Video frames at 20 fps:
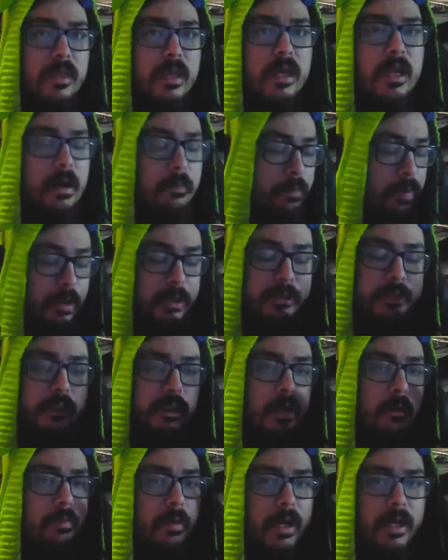And I'm pretty
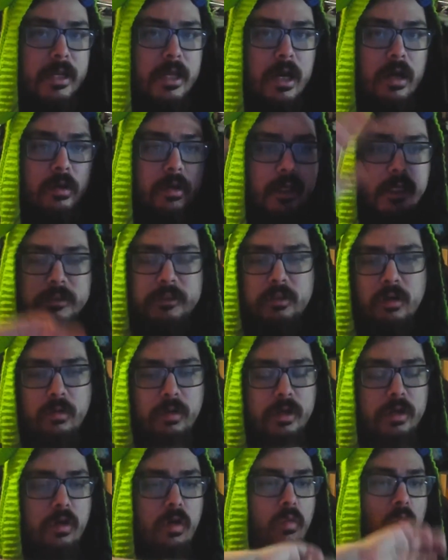sure by now you guys
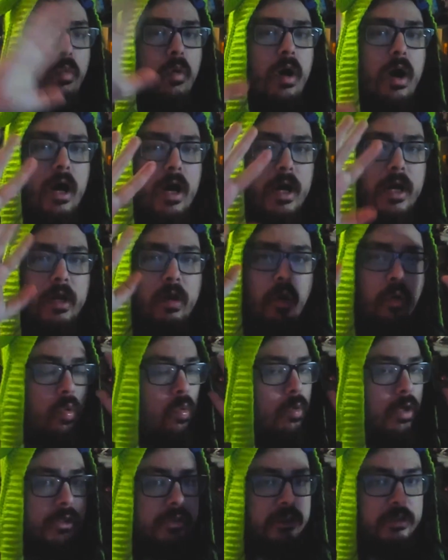already know why
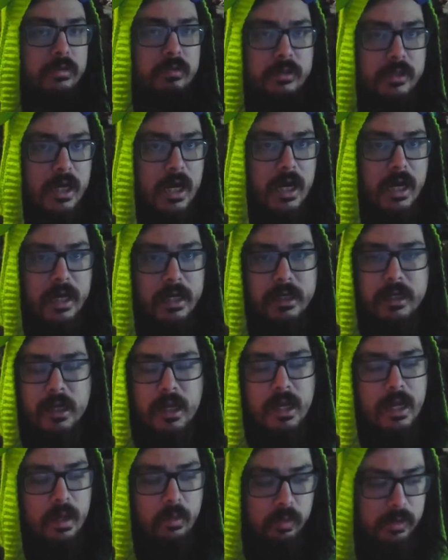Overwatch 2 died.
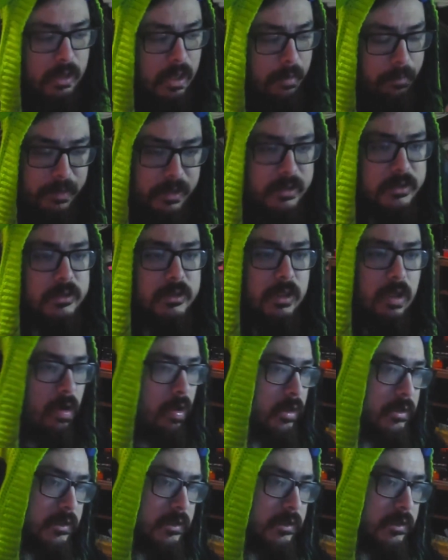It was not because of the art